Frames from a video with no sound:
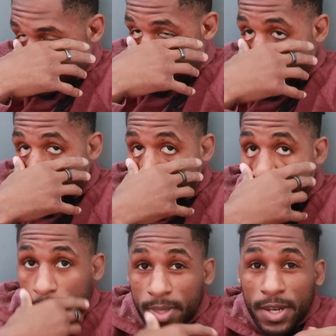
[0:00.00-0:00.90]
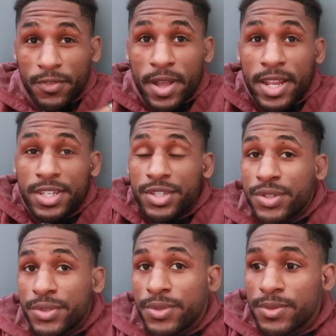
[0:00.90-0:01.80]
I'm getting ready
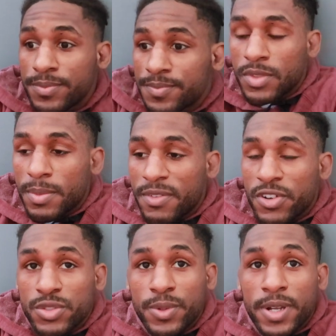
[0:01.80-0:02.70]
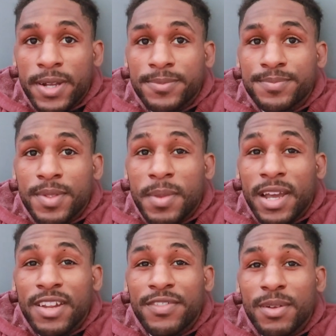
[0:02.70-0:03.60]
to do my first workout. I'm
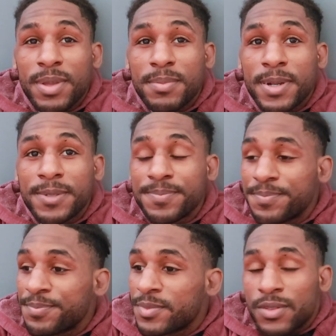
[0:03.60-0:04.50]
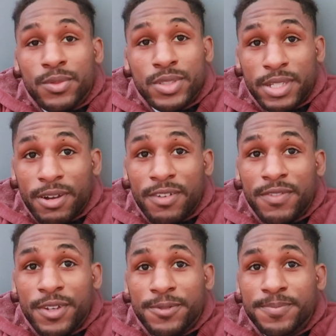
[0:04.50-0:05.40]
not gonna film it, but we'll see how I
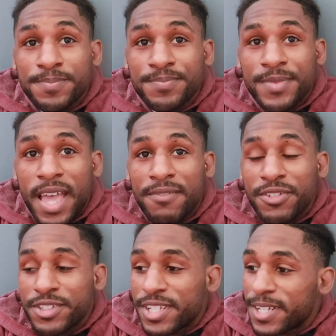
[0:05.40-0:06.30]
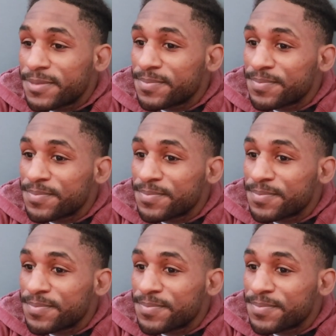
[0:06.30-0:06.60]
feel after it's done.